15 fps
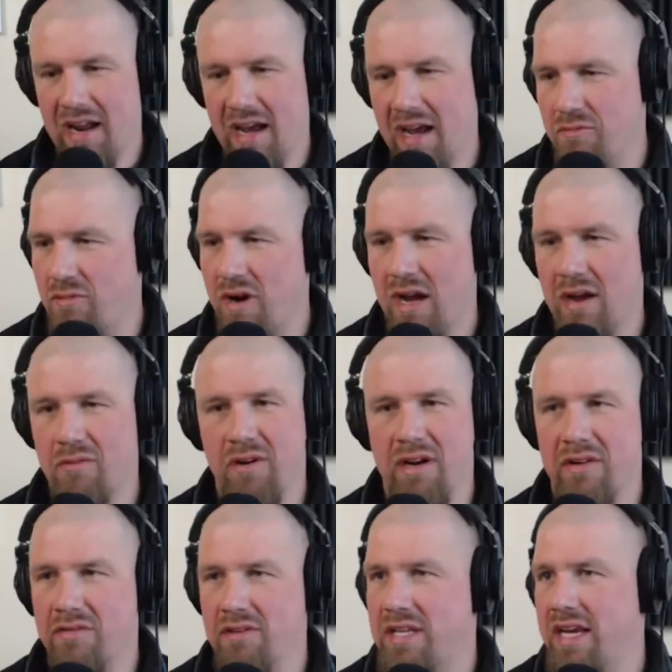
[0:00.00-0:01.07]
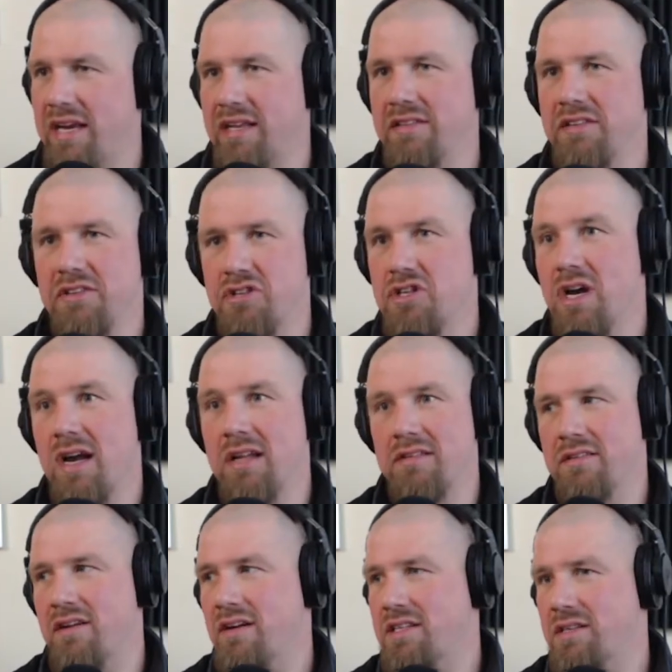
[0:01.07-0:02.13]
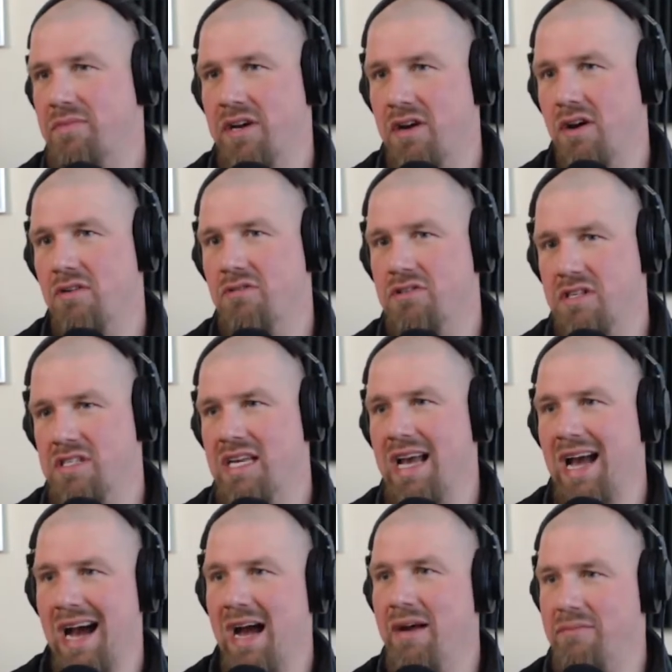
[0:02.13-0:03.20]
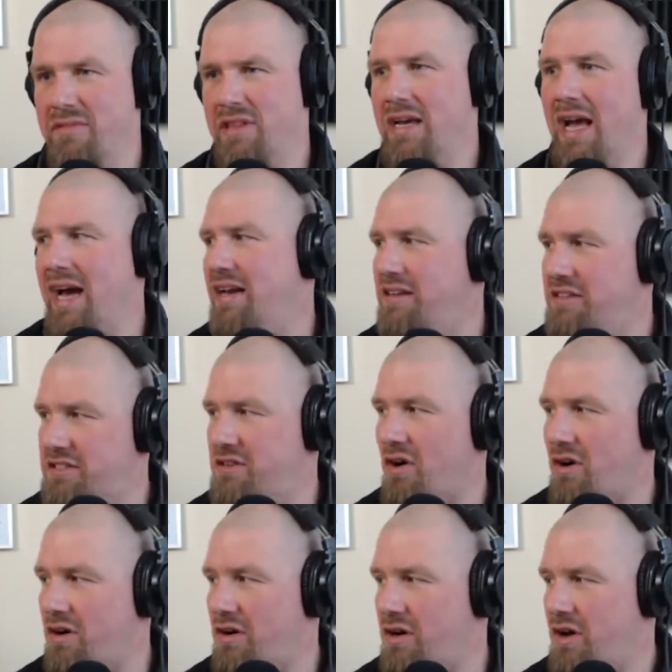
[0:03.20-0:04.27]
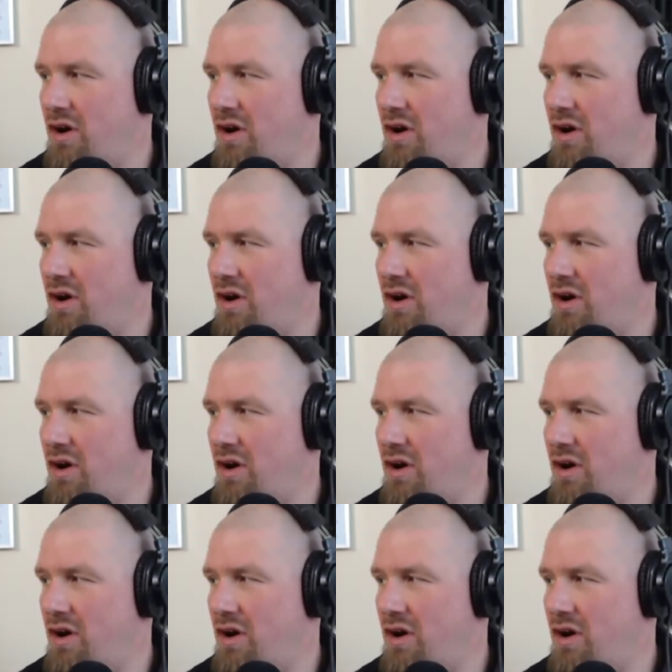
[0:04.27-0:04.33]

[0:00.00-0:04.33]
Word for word: I, I would have never taken this shot to talk to my coach to say I'm the guy to start,